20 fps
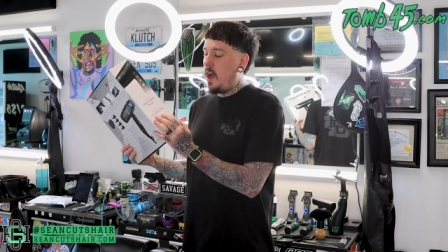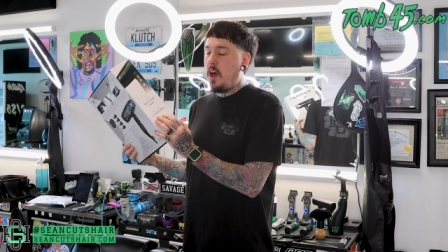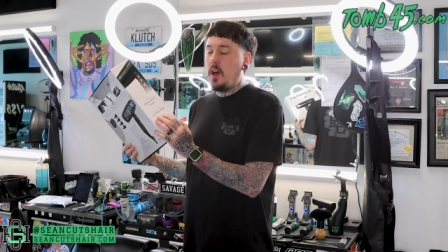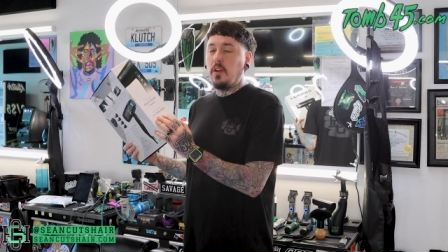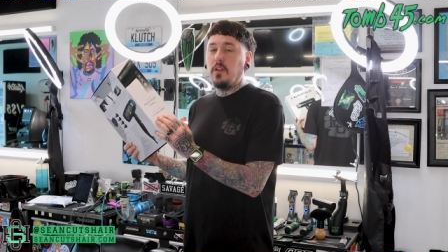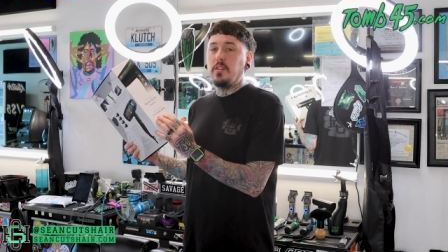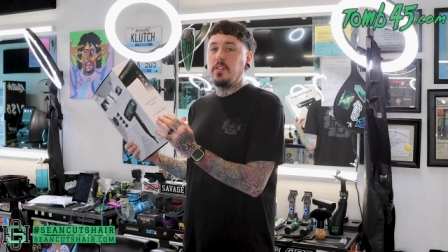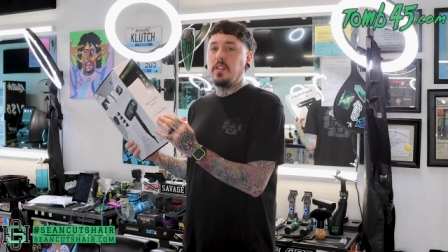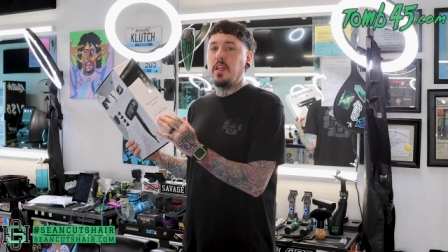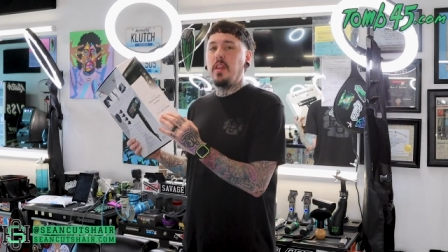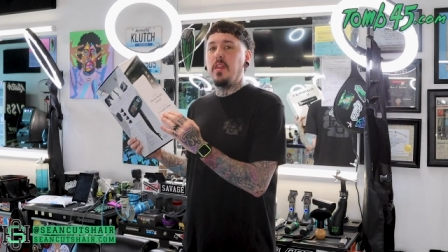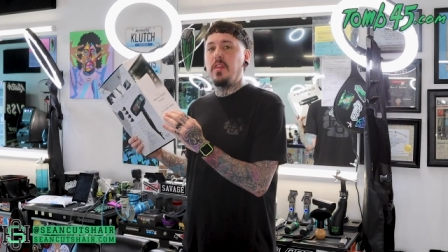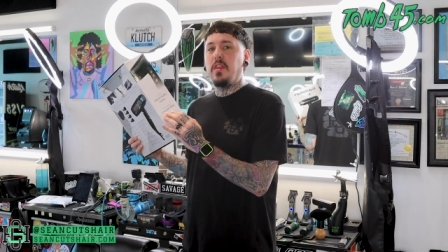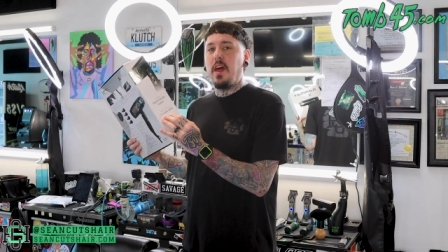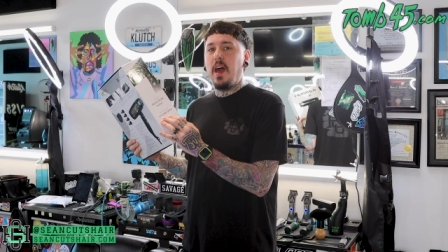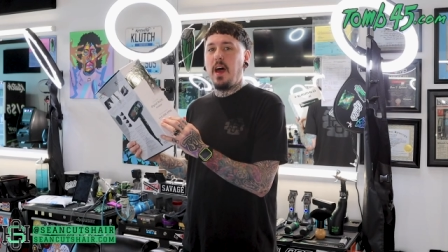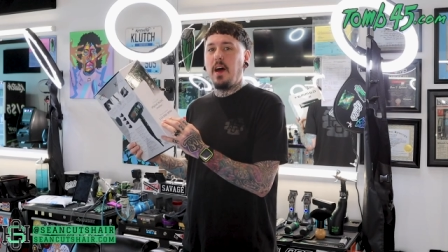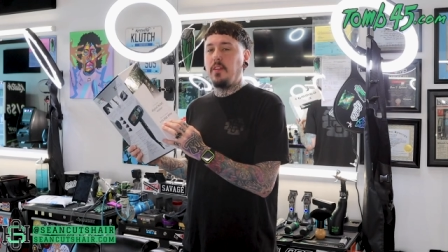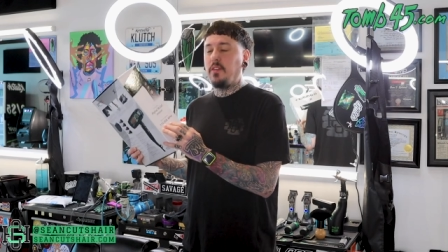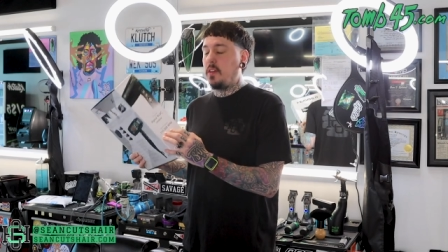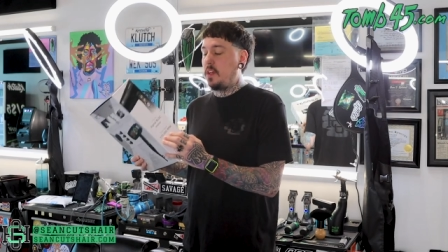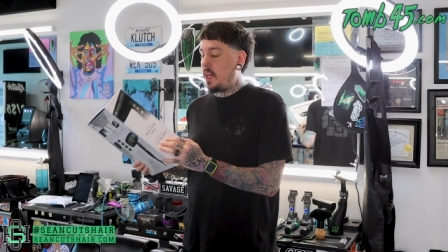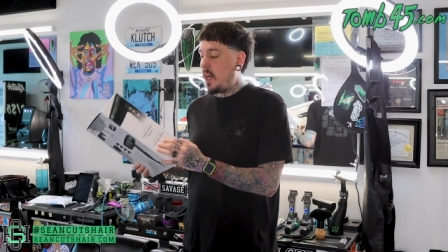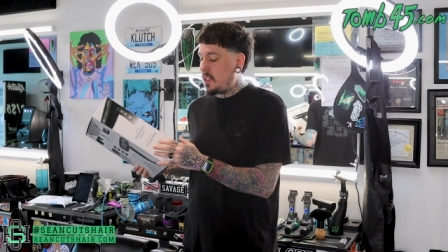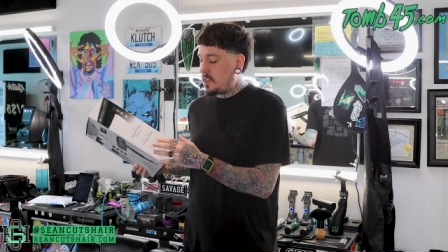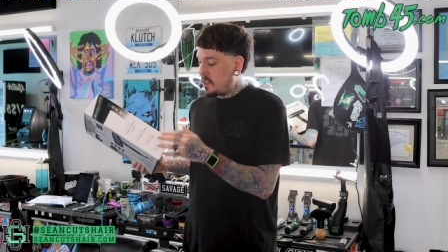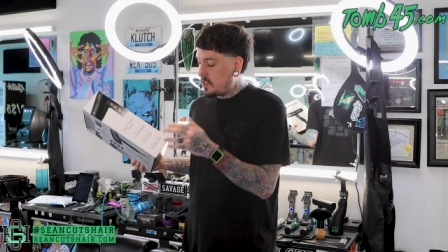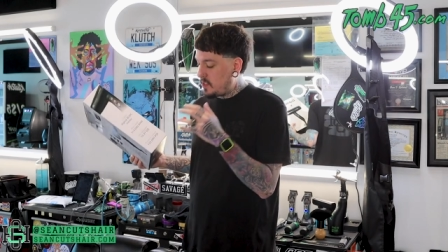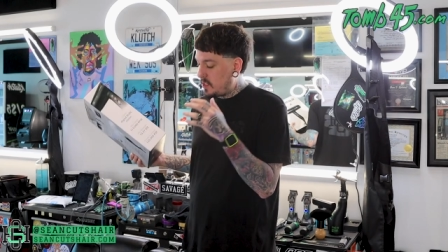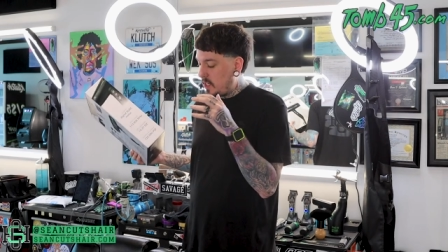110,000,
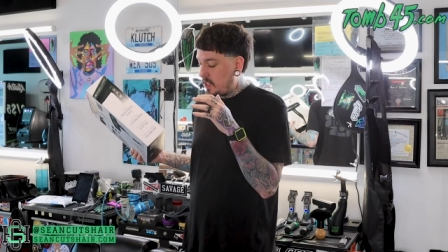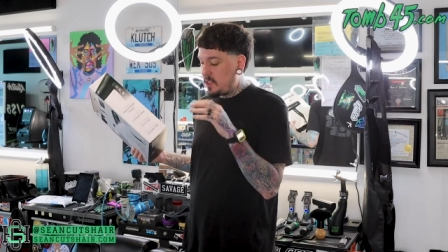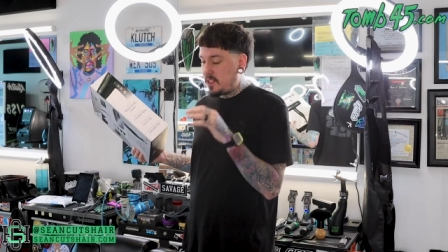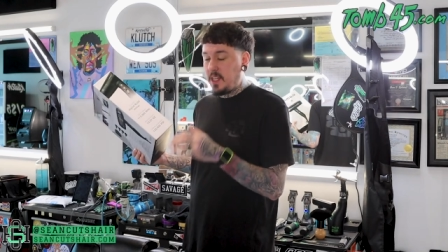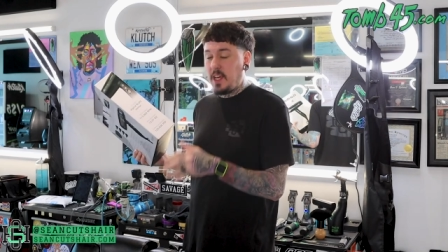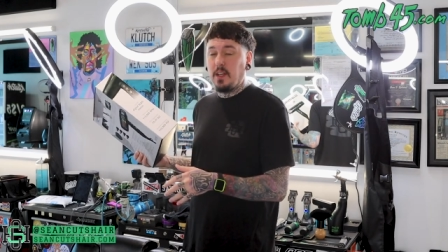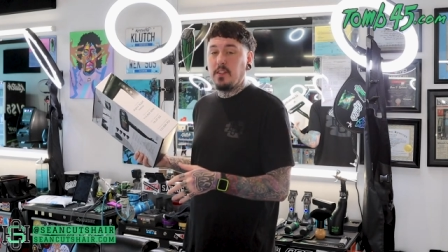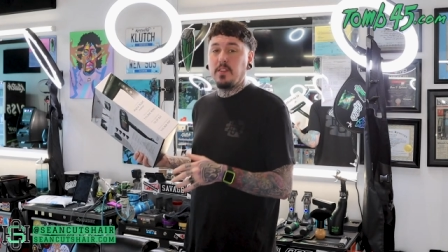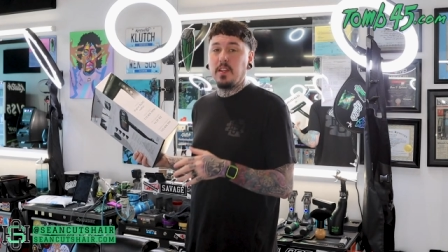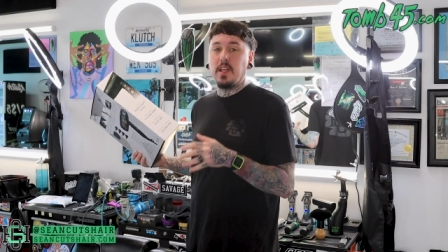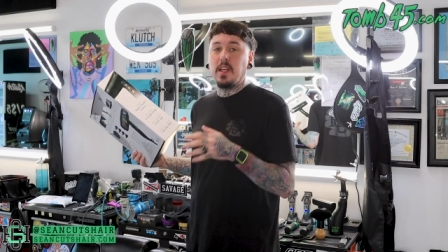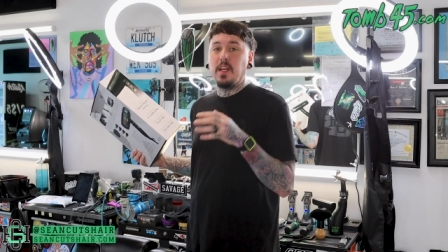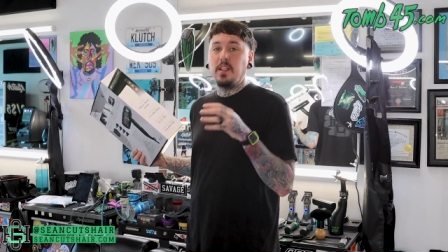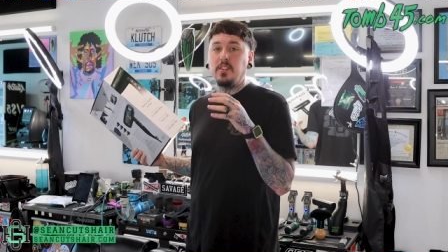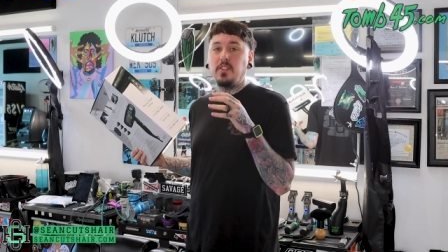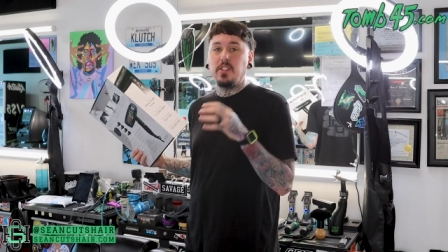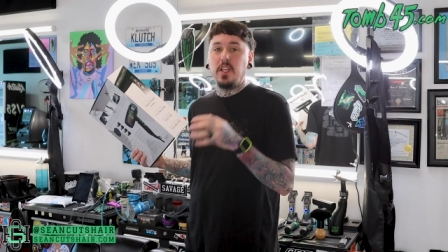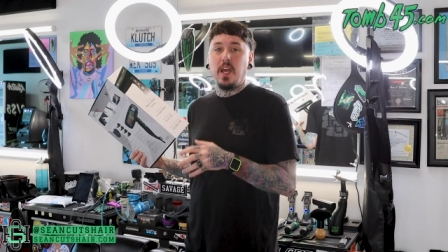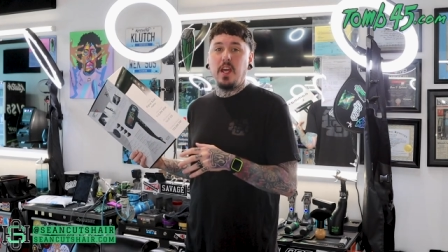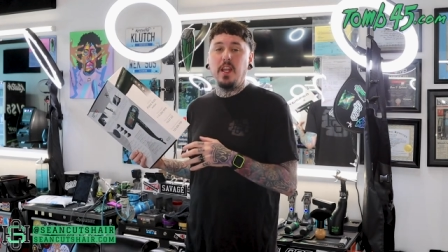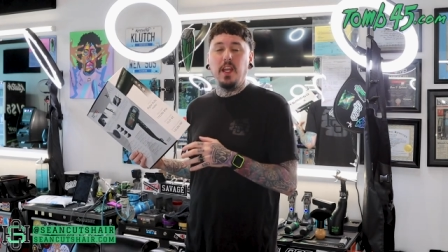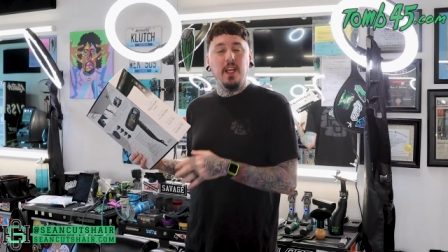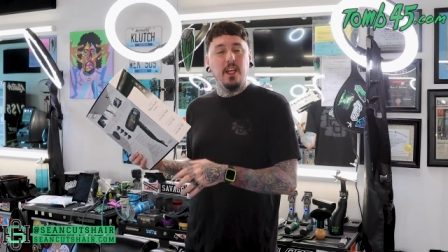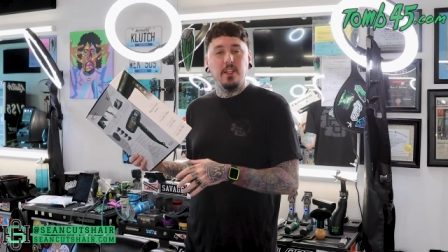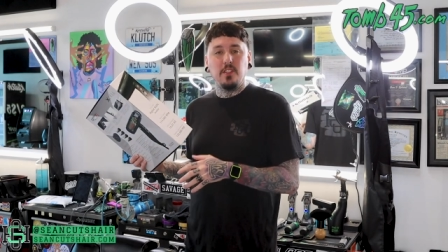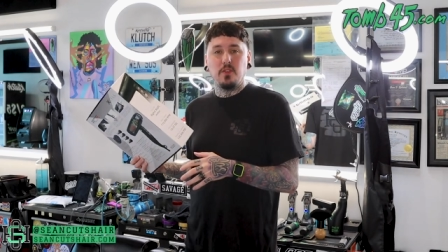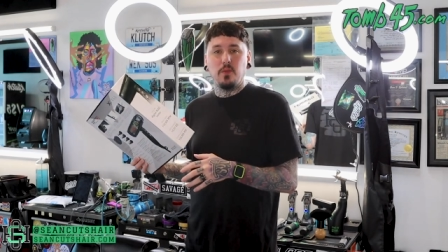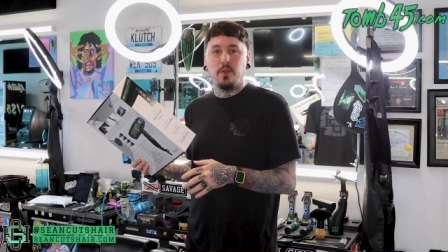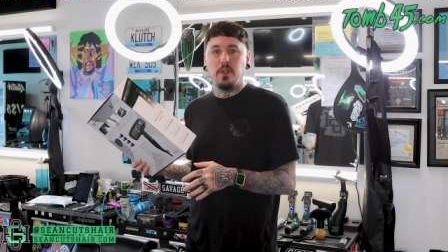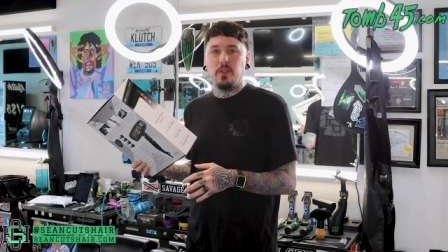guys, this thing sounds like a jet
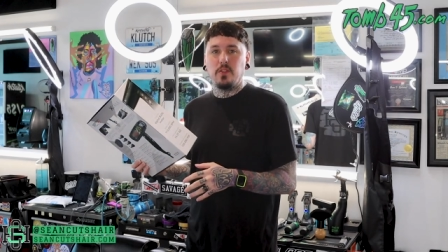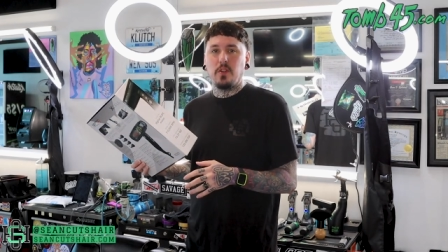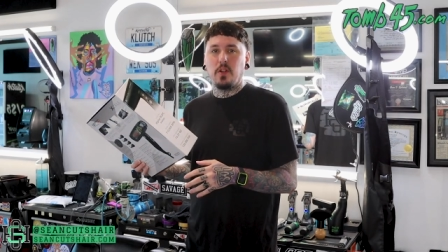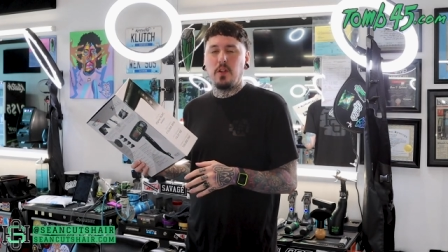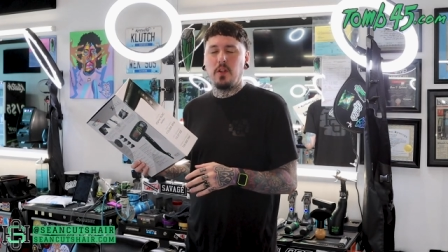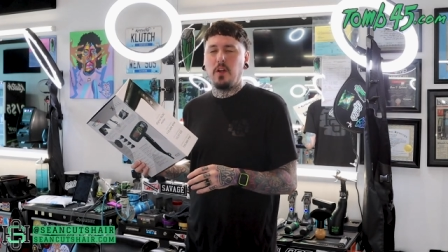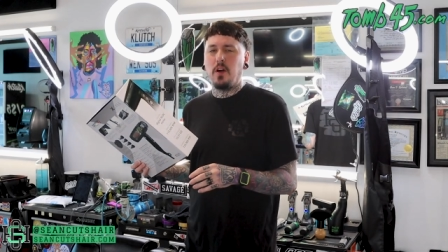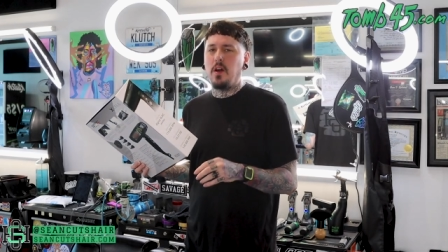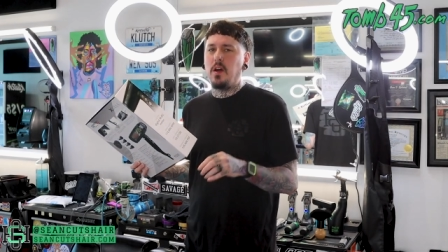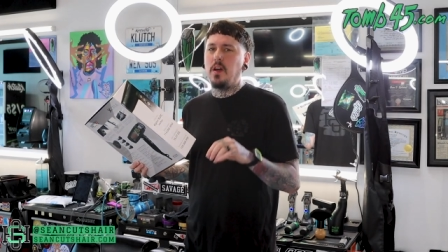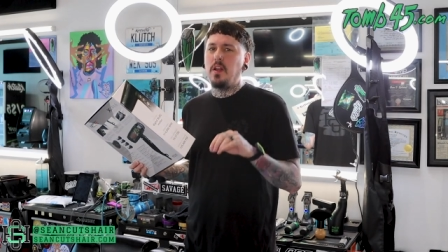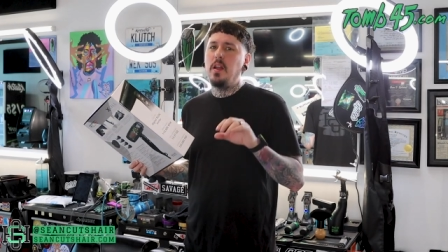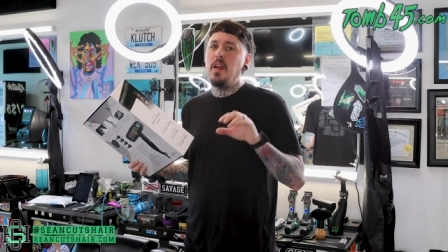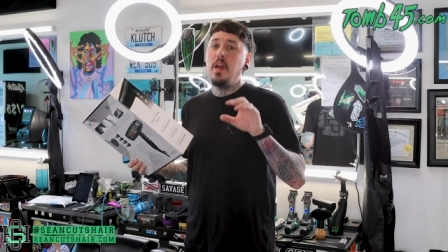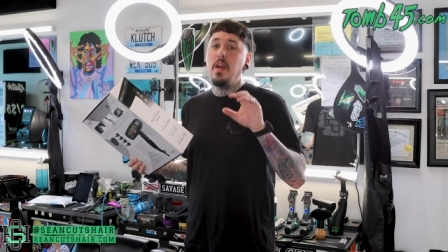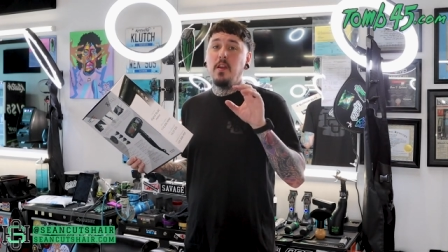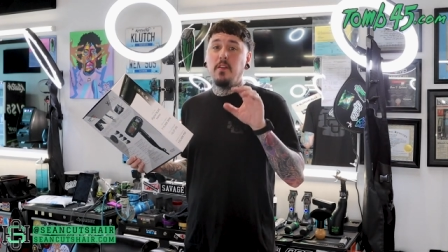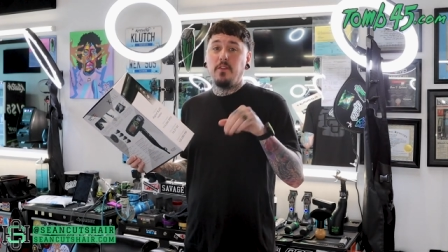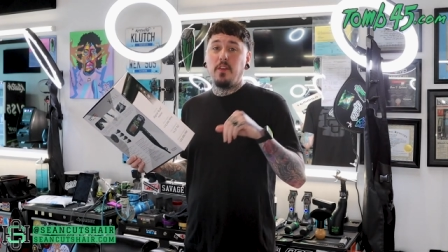engine when you turn it on.